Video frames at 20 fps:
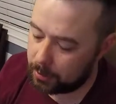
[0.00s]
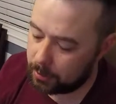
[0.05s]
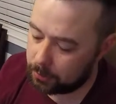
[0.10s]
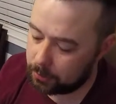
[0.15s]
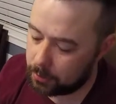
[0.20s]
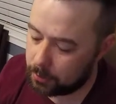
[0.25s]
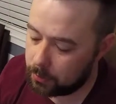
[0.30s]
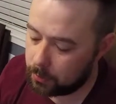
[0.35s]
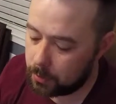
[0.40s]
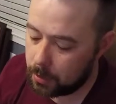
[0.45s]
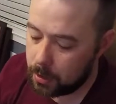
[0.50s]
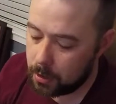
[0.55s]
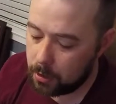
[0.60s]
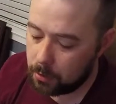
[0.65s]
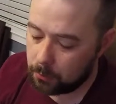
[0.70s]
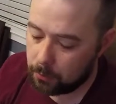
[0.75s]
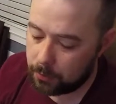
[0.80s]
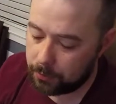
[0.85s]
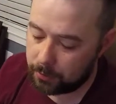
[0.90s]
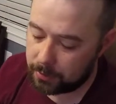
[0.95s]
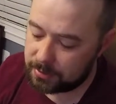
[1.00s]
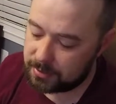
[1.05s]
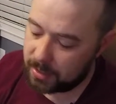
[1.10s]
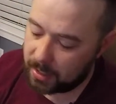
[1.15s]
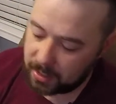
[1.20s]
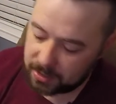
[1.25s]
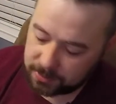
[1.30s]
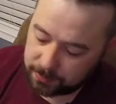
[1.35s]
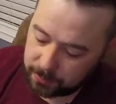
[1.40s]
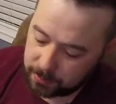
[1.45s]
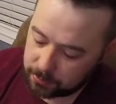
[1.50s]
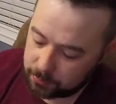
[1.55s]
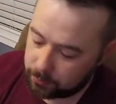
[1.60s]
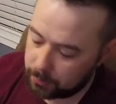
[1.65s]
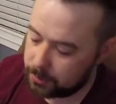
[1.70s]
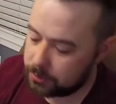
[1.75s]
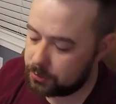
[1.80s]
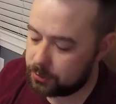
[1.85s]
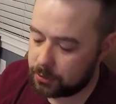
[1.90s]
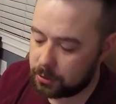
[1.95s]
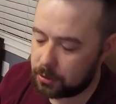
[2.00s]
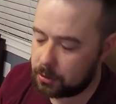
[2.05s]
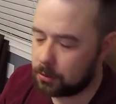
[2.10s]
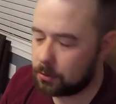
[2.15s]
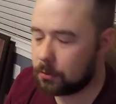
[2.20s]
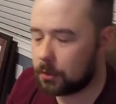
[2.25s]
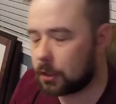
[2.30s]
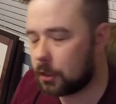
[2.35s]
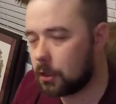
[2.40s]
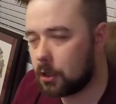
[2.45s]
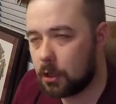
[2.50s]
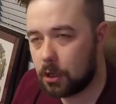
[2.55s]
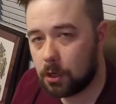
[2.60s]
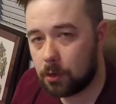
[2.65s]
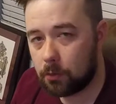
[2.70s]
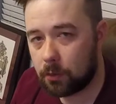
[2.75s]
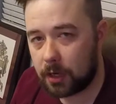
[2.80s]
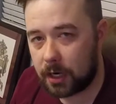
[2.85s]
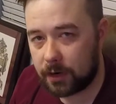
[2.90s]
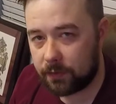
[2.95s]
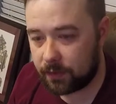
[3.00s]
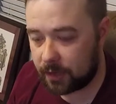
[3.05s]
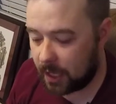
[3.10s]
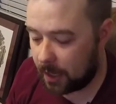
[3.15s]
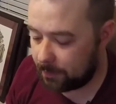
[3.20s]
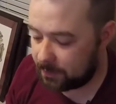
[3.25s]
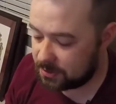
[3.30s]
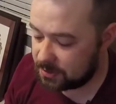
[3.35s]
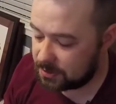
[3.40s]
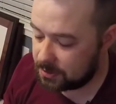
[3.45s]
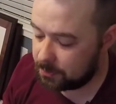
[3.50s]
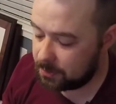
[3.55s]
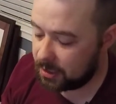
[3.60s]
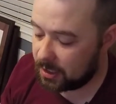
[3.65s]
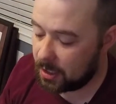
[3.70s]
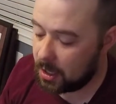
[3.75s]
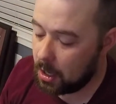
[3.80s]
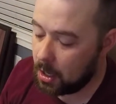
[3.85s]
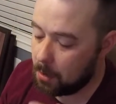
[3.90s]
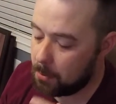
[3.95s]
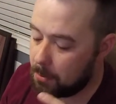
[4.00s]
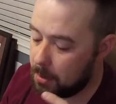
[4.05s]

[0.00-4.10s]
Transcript: I don't know whether it's aspect ratio or whatever it happens to be,